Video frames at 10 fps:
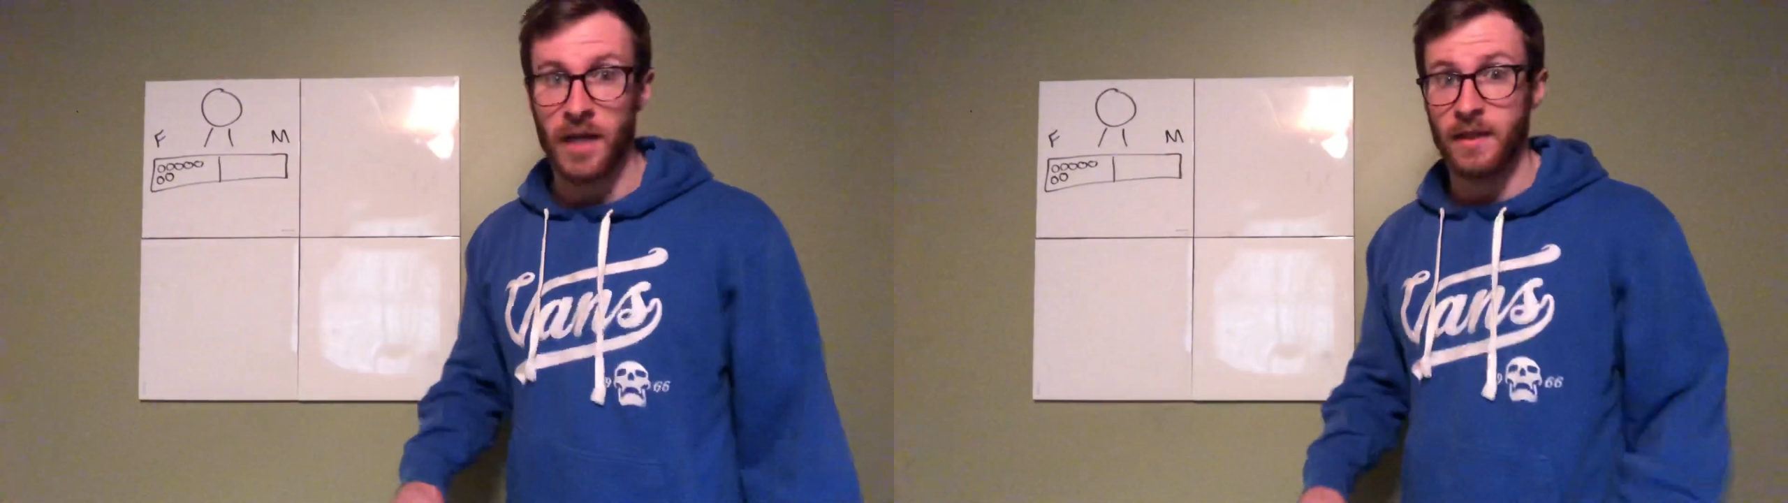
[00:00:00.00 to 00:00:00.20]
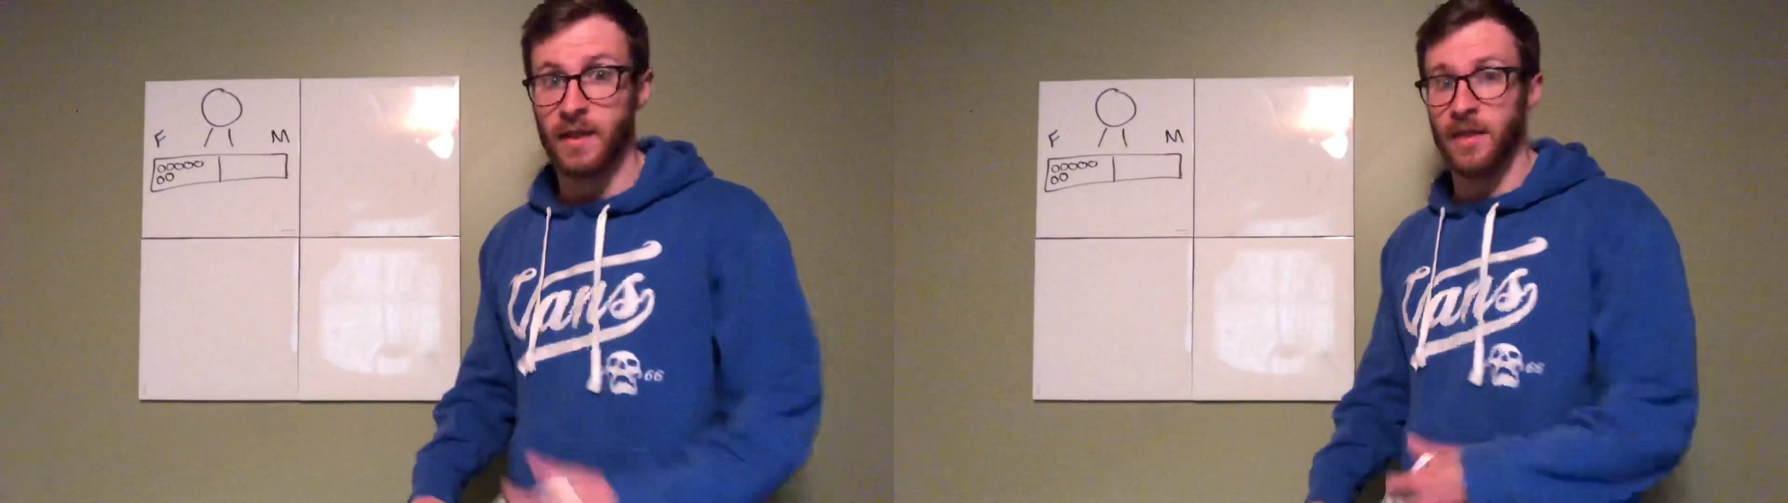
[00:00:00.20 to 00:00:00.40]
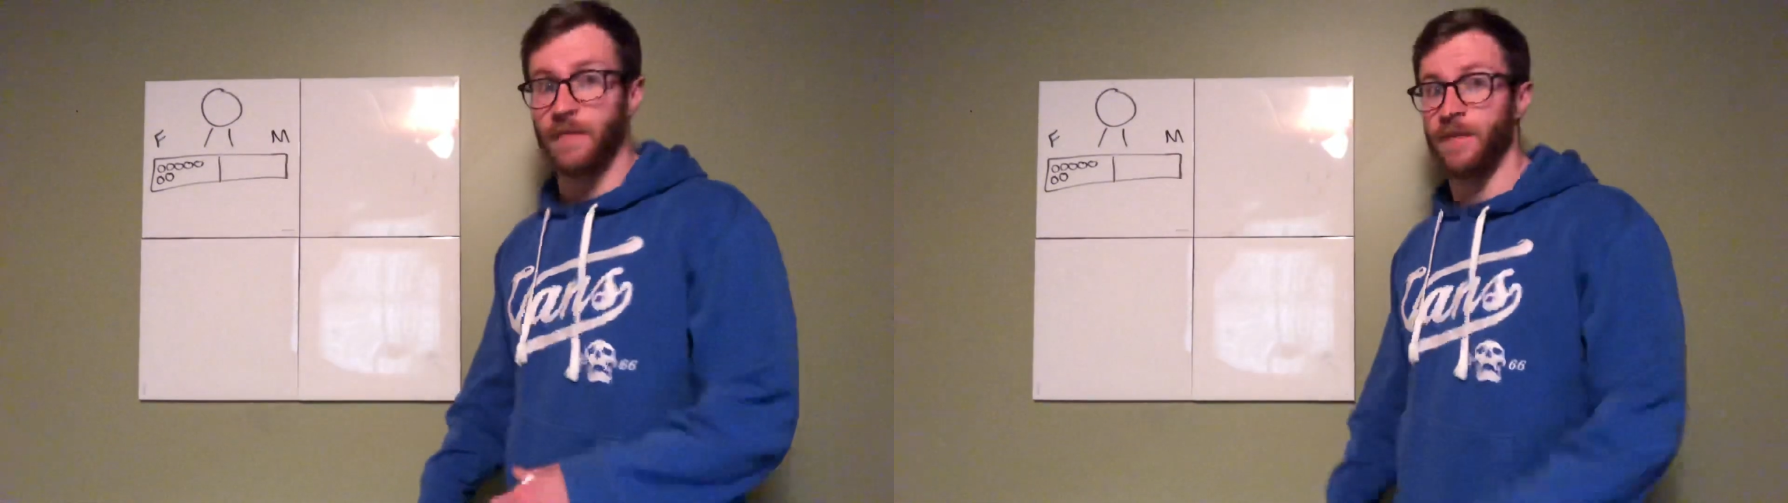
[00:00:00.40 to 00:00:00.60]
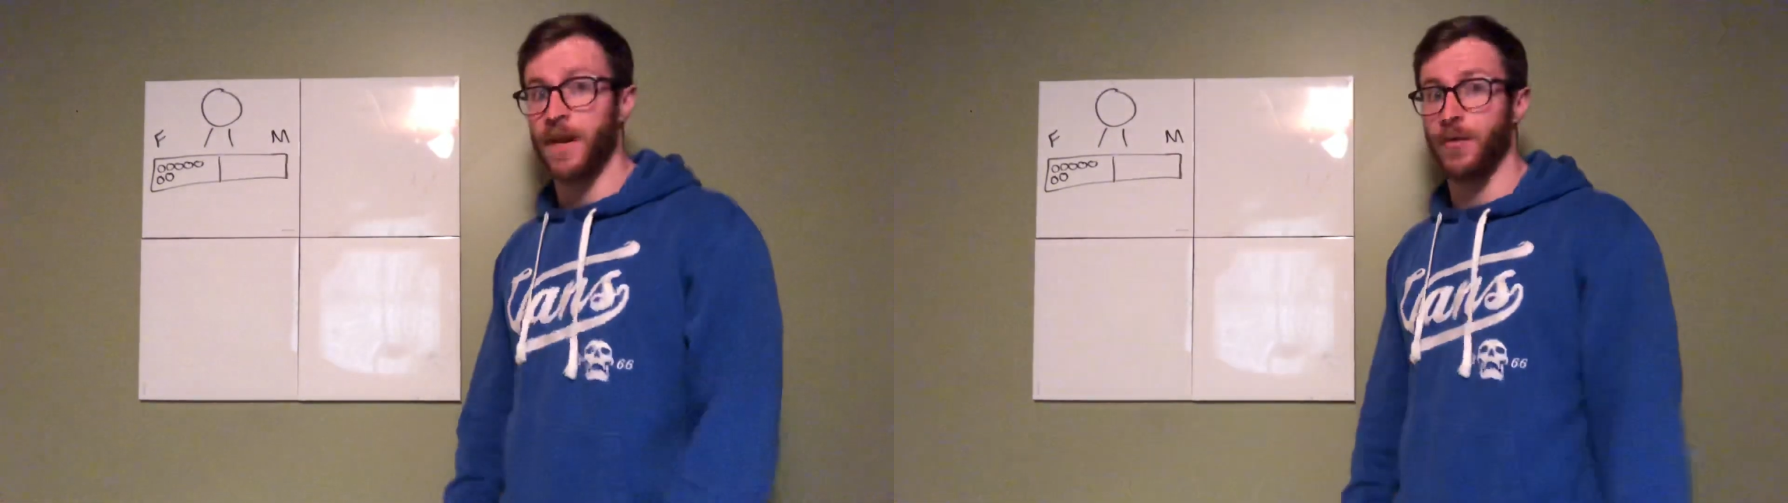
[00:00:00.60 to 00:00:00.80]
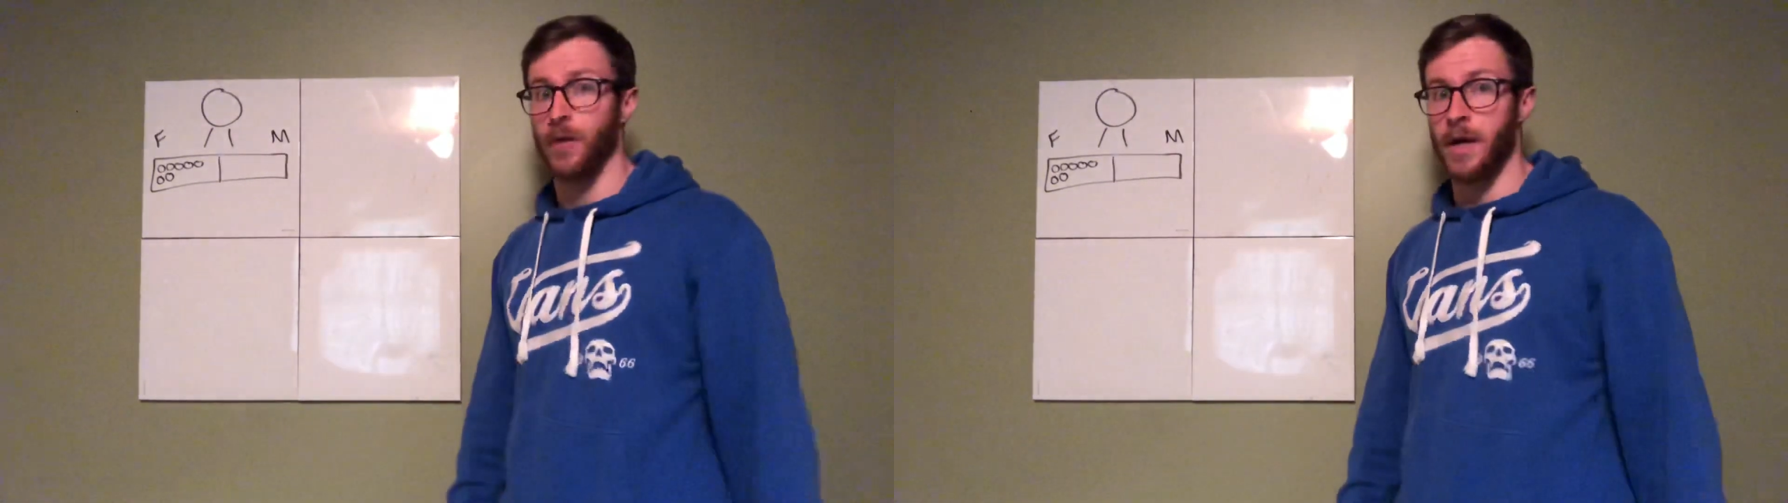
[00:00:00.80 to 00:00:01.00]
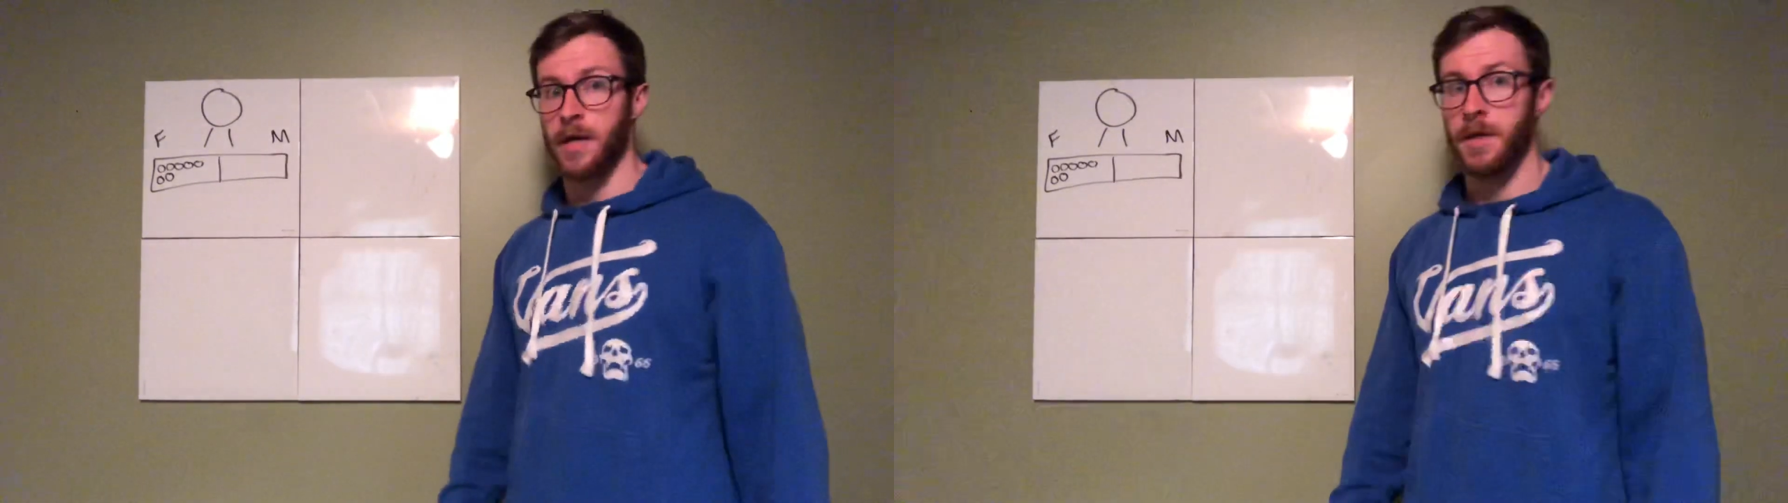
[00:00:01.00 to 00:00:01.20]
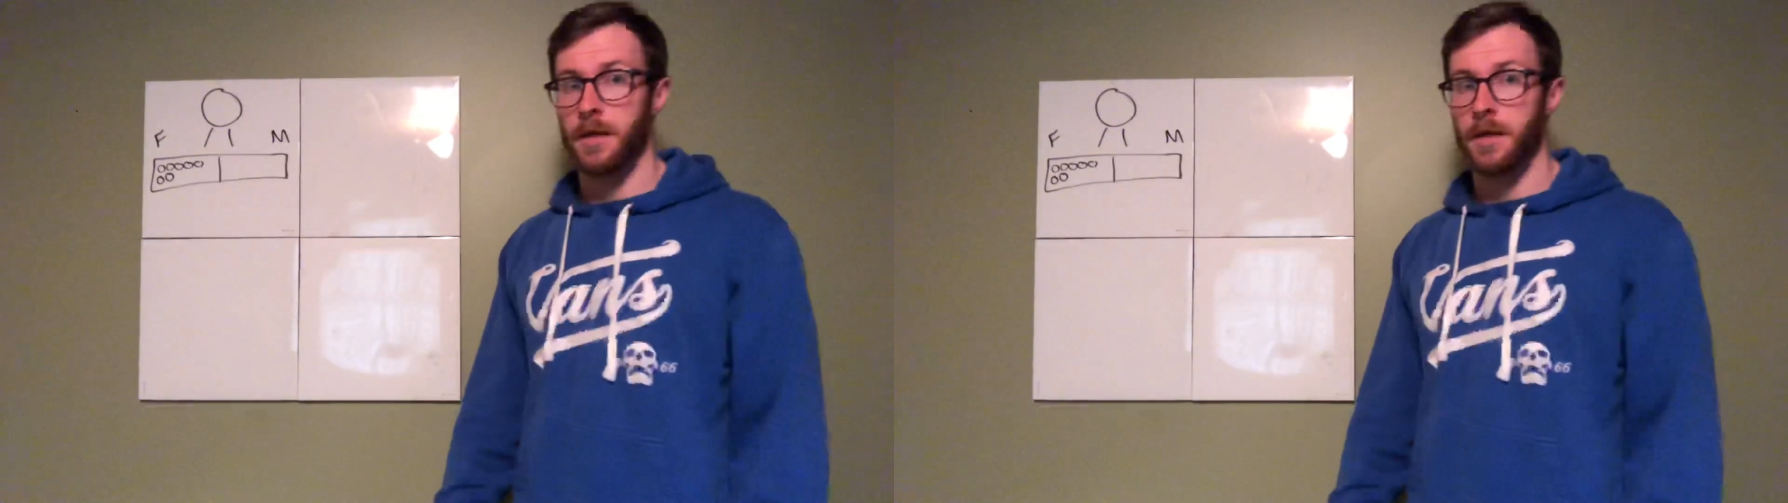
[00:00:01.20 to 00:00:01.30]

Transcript: as it did in February.